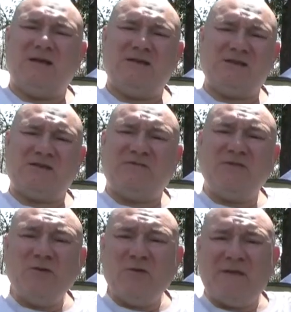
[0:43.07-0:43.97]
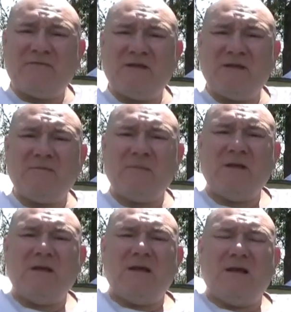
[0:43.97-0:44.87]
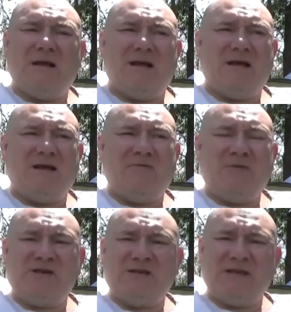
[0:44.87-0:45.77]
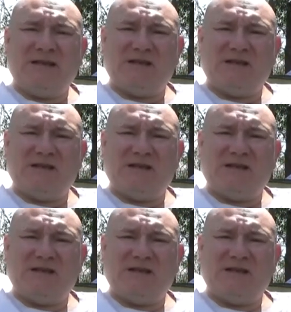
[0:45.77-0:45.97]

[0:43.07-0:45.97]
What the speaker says: Just a few of them. Originally